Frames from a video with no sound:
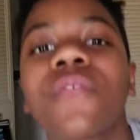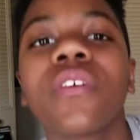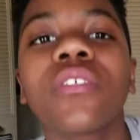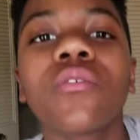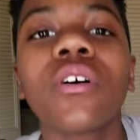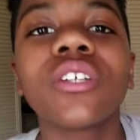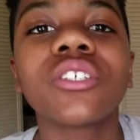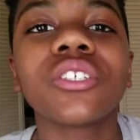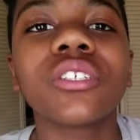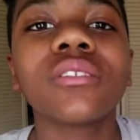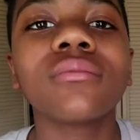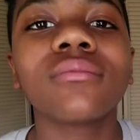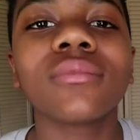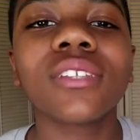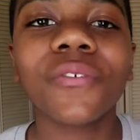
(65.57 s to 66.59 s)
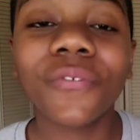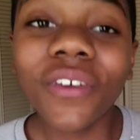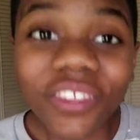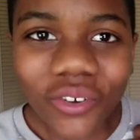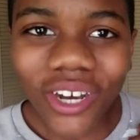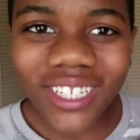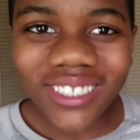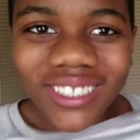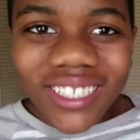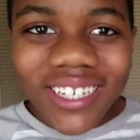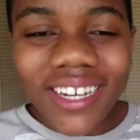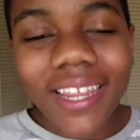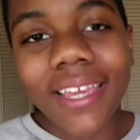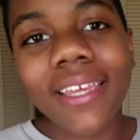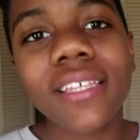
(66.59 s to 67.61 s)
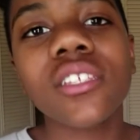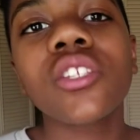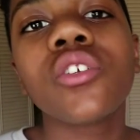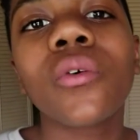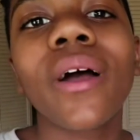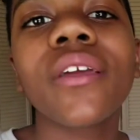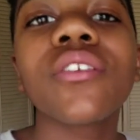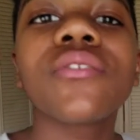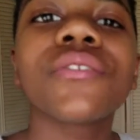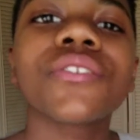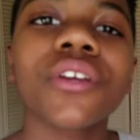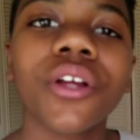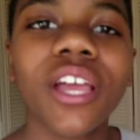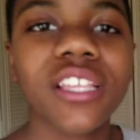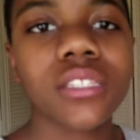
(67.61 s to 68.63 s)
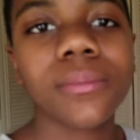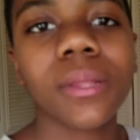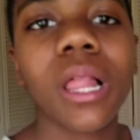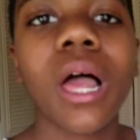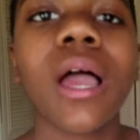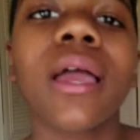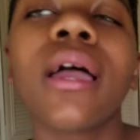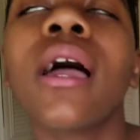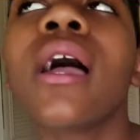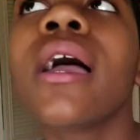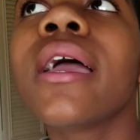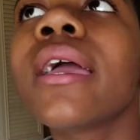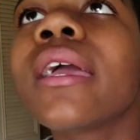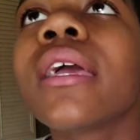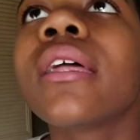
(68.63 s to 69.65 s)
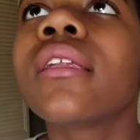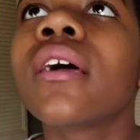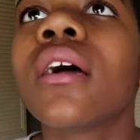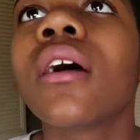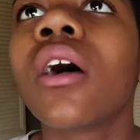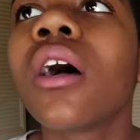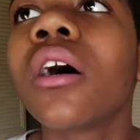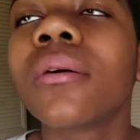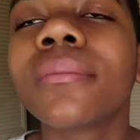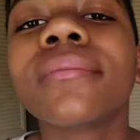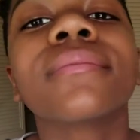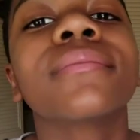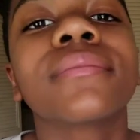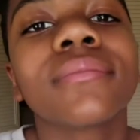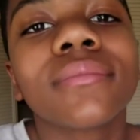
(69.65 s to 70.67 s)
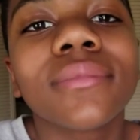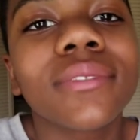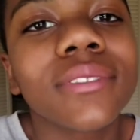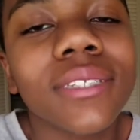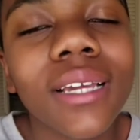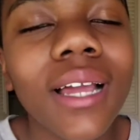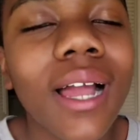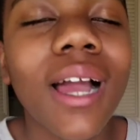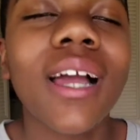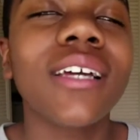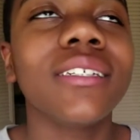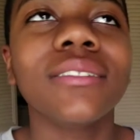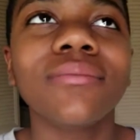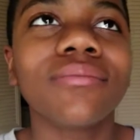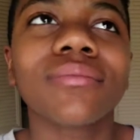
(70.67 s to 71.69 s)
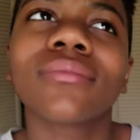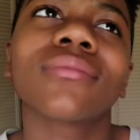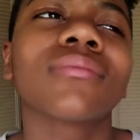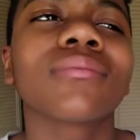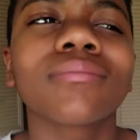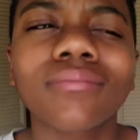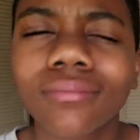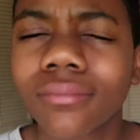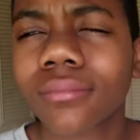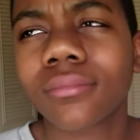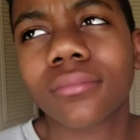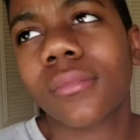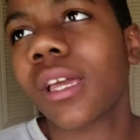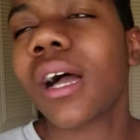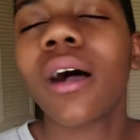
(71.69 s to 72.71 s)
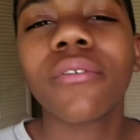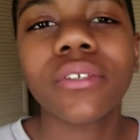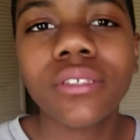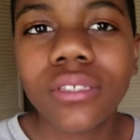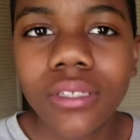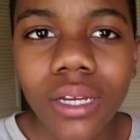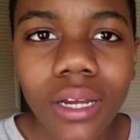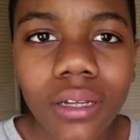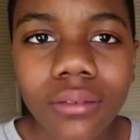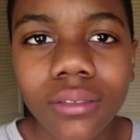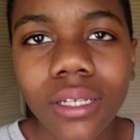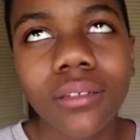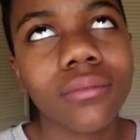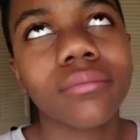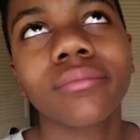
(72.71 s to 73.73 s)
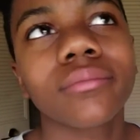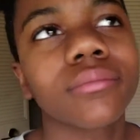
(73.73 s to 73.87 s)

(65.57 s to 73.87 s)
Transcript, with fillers: The fifth question, the fifth question is, do I use sarcasm a lot? And um, I, obviously not, like.